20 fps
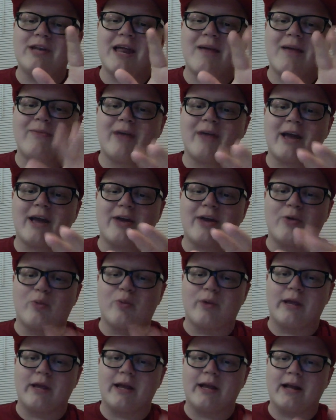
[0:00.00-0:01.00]
I can
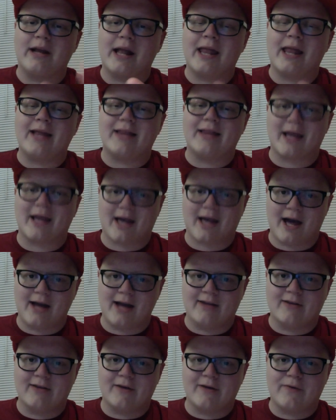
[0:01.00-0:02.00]
read. I like that kind of
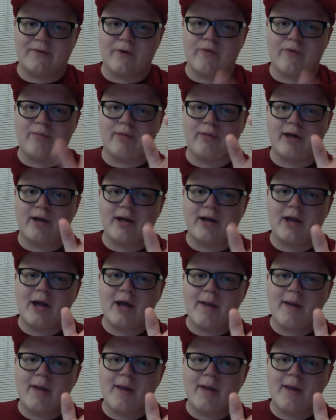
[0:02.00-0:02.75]
stuff, Overblood.